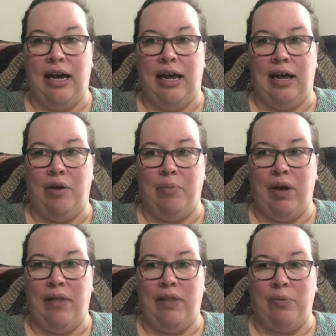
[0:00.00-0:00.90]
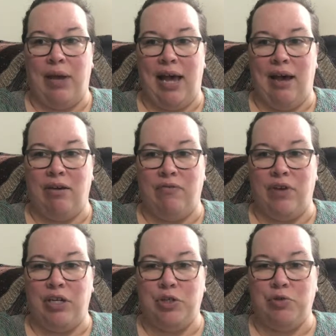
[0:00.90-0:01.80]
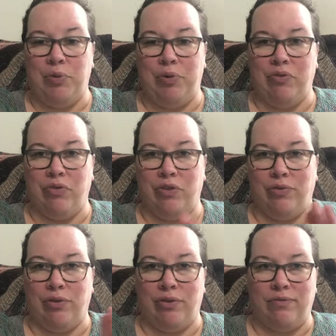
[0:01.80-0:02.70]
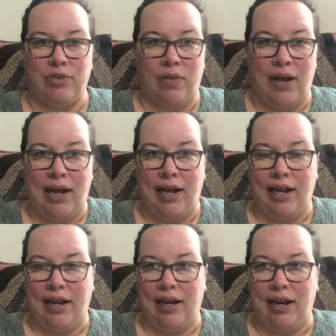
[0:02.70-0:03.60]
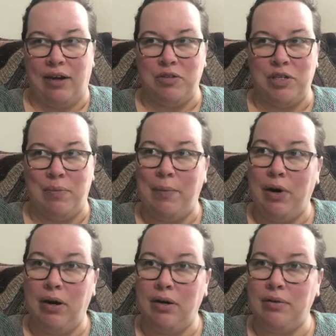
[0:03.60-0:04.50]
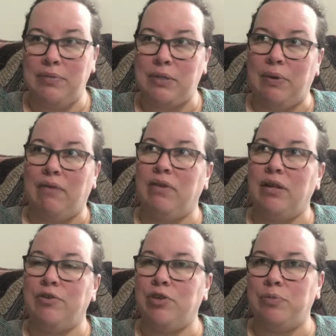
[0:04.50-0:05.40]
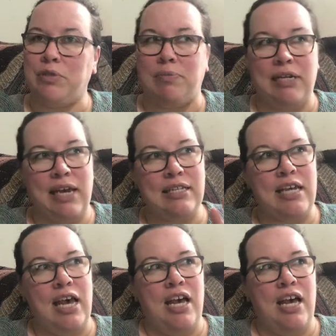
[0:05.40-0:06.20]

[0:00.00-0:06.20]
And then we have a trip over the 4th of July out to my mom's. And we have another trip to my dad's.